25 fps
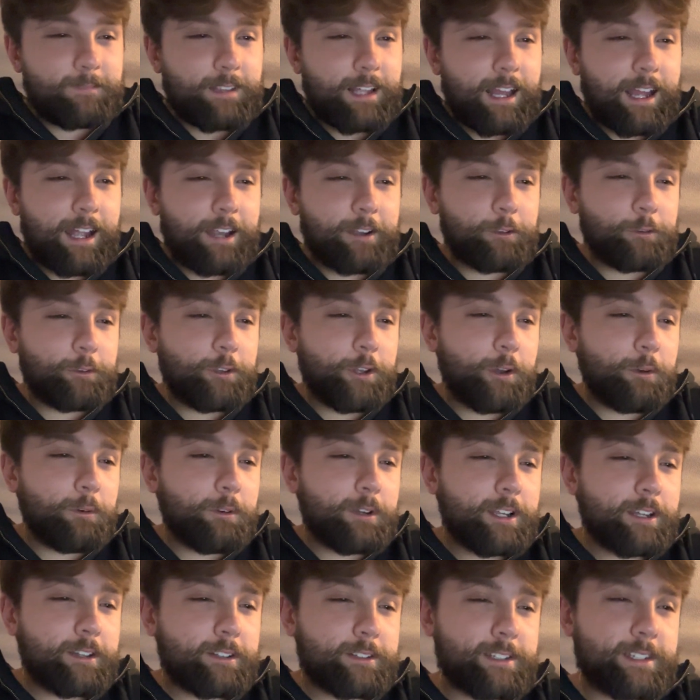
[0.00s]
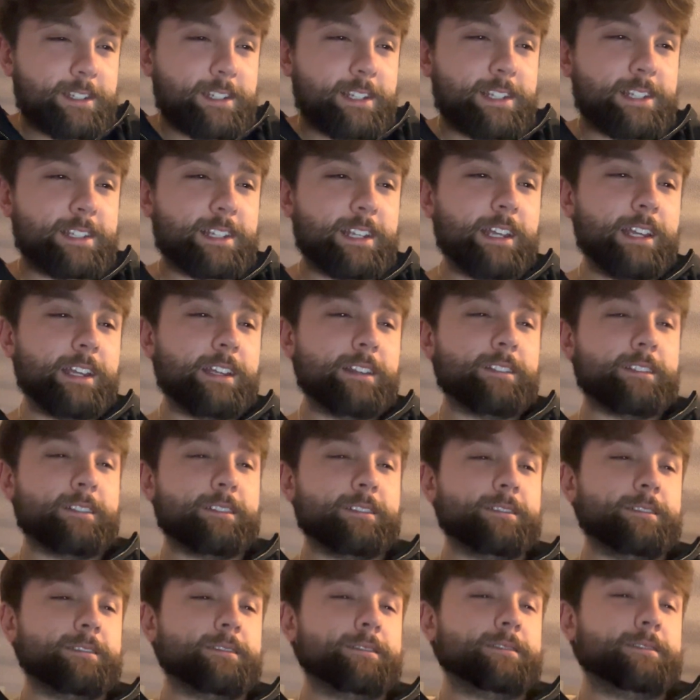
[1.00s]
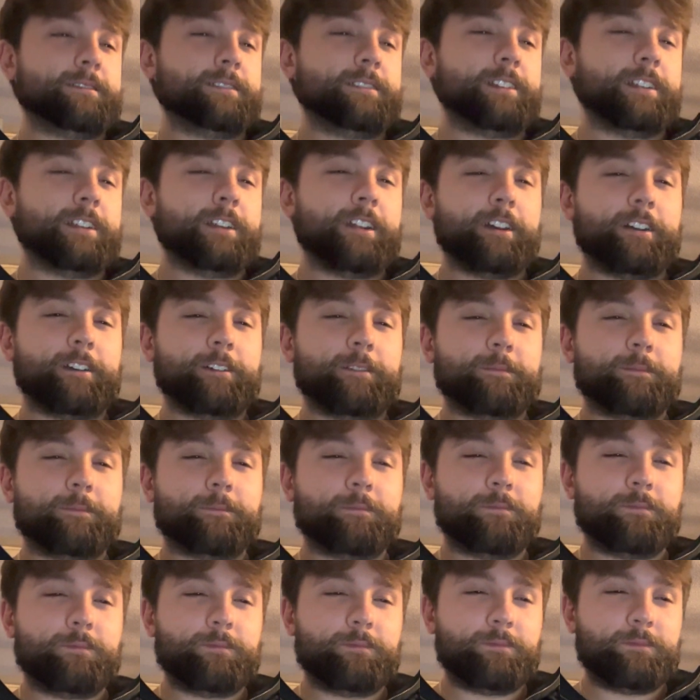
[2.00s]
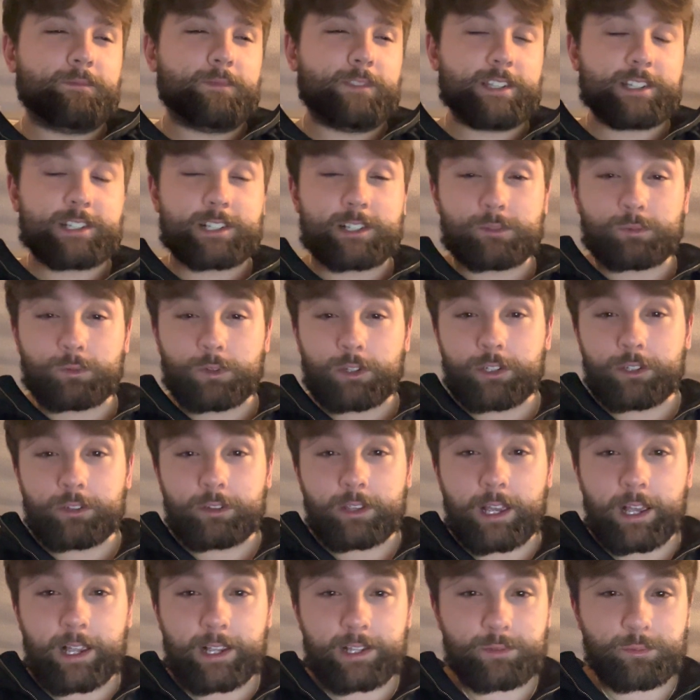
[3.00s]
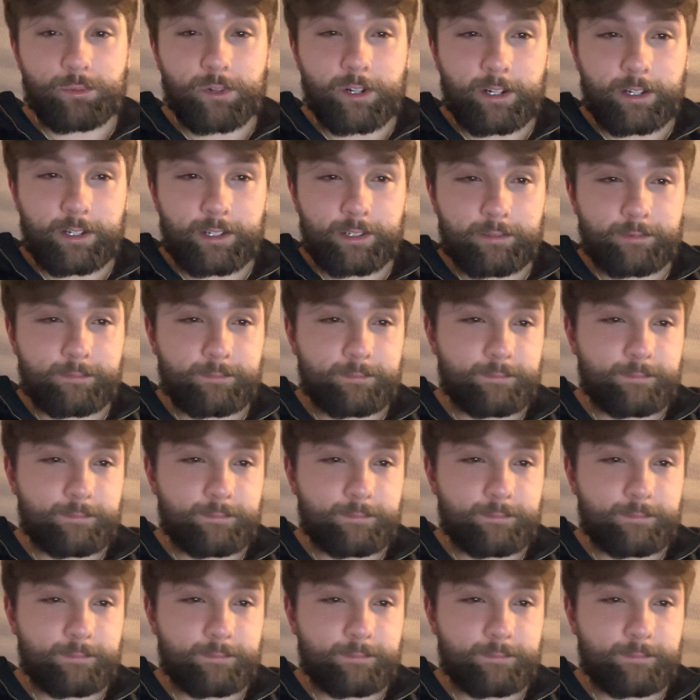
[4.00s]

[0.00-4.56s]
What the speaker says: I don't know what else to say than, this is what you guys wanted.